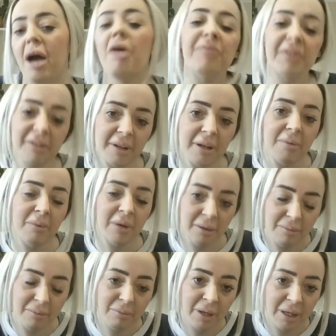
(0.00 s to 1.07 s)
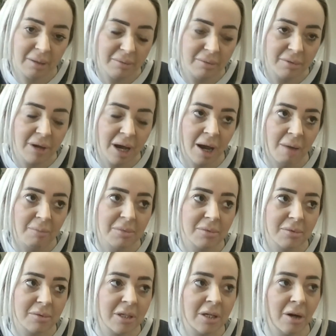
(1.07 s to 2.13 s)
Obviously we
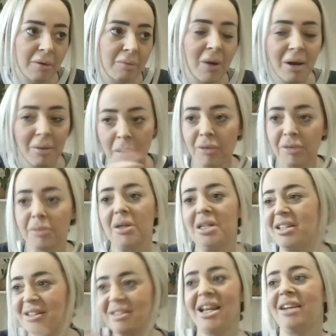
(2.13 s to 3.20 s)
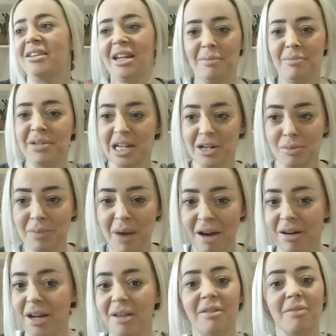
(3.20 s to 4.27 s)
where possible, we detect any potential
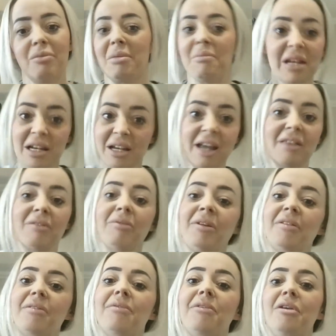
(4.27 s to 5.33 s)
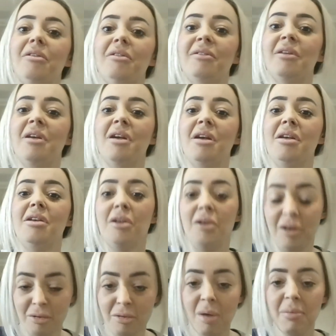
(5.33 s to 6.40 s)
barriers and we mitigate the risk of those,
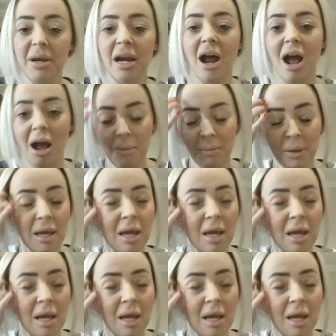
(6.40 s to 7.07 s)
cropping up.